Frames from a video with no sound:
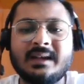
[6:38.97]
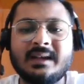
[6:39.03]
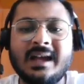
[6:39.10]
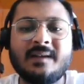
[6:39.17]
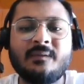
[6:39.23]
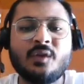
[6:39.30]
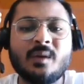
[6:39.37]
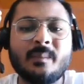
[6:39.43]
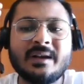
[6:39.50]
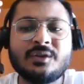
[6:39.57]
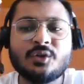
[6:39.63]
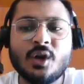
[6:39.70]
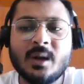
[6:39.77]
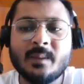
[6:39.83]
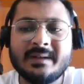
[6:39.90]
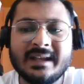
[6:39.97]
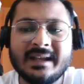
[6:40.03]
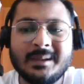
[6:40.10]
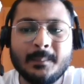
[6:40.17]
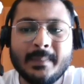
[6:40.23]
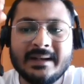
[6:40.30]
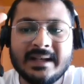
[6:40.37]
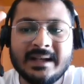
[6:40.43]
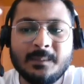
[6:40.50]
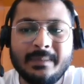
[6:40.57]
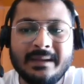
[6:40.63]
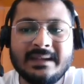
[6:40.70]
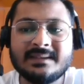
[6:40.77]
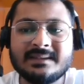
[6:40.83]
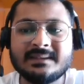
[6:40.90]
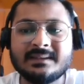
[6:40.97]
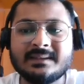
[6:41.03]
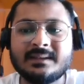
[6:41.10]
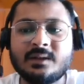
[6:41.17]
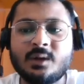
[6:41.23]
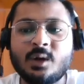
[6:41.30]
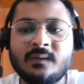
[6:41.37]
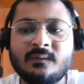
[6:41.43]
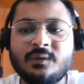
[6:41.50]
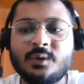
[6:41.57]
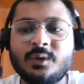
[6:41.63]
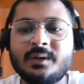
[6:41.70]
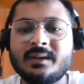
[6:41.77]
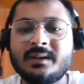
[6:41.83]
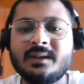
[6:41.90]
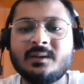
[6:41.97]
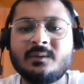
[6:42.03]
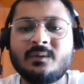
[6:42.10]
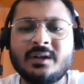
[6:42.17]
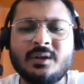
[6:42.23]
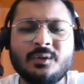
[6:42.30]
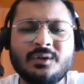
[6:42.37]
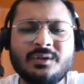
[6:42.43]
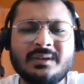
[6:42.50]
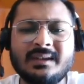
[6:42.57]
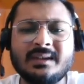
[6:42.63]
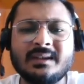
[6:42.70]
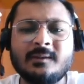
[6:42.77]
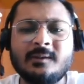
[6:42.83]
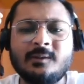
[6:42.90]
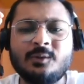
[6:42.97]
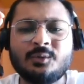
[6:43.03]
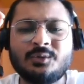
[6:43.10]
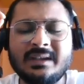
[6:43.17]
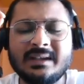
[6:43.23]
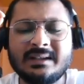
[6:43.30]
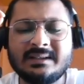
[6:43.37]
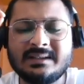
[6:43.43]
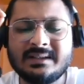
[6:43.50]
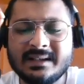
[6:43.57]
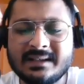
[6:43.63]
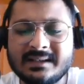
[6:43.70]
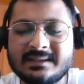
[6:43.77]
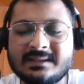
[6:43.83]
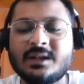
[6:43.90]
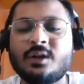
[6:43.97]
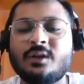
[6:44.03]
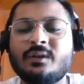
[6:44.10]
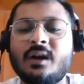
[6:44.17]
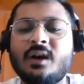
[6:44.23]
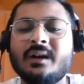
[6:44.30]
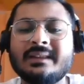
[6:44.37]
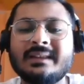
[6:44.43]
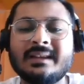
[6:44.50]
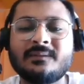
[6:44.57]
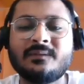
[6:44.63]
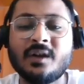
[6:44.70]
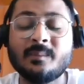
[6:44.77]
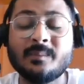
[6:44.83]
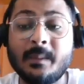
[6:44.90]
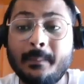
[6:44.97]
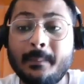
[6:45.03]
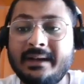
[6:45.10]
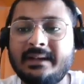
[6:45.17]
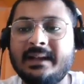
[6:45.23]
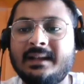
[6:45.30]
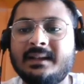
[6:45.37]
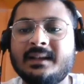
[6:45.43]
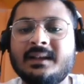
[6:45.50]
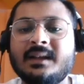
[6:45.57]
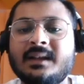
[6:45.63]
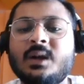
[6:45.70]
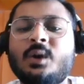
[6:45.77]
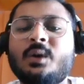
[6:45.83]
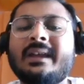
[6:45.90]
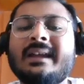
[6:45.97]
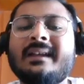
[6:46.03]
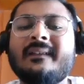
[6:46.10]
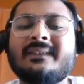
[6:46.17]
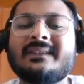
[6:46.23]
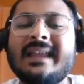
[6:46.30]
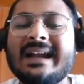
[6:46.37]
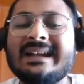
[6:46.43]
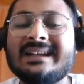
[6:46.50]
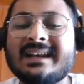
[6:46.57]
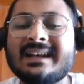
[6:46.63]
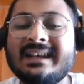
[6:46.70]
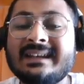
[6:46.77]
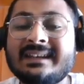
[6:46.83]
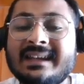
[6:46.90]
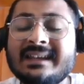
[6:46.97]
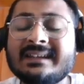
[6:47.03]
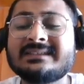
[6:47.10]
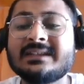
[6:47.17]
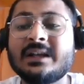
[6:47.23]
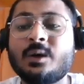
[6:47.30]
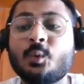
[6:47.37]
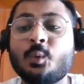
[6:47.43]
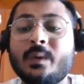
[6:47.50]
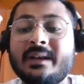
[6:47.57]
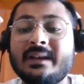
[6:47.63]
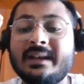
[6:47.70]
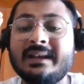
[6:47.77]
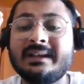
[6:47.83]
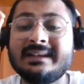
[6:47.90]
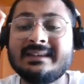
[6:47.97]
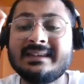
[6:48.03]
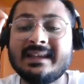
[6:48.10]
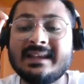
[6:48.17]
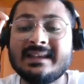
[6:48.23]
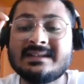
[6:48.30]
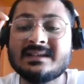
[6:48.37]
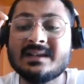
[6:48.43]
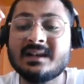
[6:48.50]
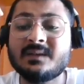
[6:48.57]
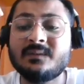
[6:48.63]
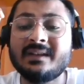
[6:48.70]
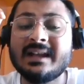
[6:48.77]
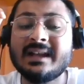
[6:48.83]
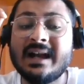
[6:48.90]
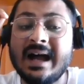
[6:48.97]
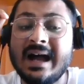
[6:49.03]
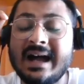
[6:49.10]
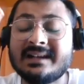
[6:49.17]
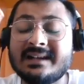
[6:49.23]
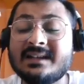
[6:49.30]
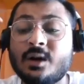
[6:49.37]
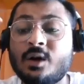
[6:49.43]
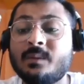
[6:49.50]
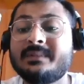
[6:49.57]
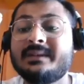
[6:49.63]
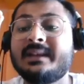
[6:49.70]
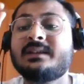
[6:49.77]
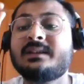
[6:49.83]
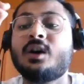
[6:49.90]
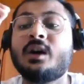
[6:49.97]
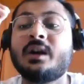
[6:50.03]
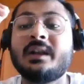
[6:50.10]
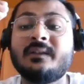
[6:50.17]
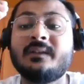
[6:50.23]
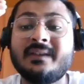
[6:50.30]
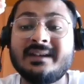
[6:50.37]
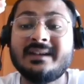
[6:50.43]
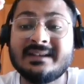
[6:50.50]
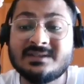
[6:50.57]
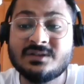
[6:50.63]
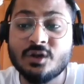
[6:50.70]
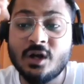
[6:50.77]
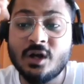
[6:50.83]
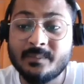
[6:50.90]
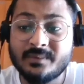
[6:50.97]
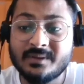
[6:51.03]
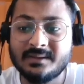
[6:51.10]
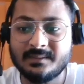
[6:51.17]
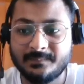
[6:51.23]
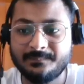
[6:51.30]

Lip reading: Have you ever dropped any metal piece on floor? What do you see? You see a ton sound from the metal. Okay, that ringing sound when it is struck with a hard object, or if it is dropped.